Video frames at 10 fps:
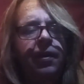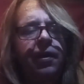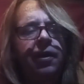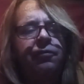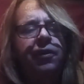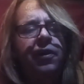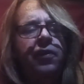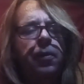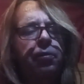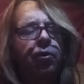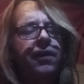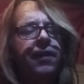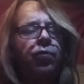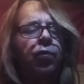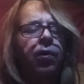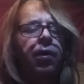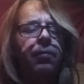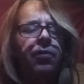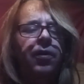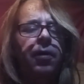feeling the breathing
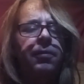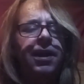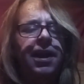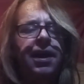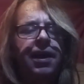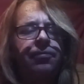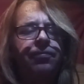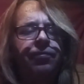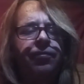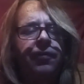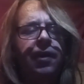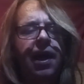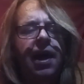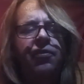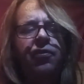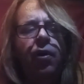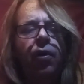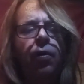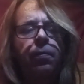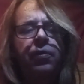warmth coming in at his
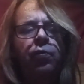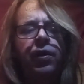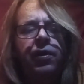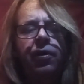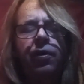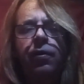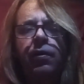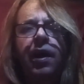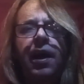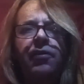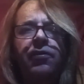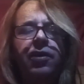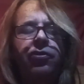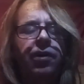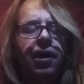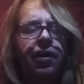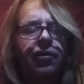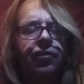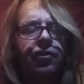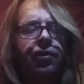open window as he
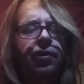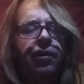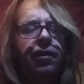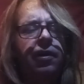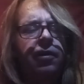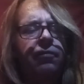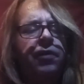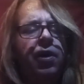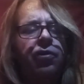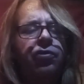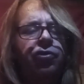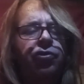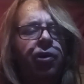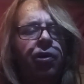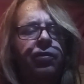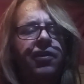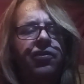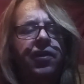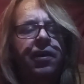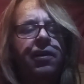dressed, felt a strong
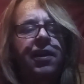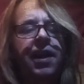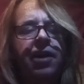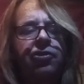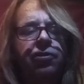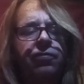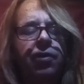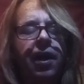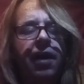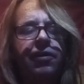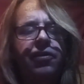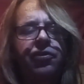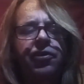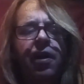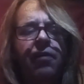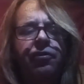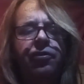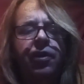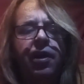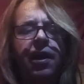disinclination for heavy stuffs
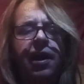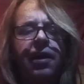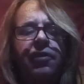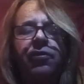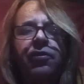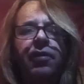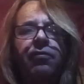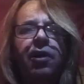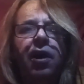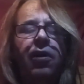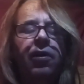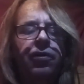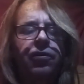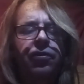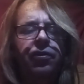and stiff collars,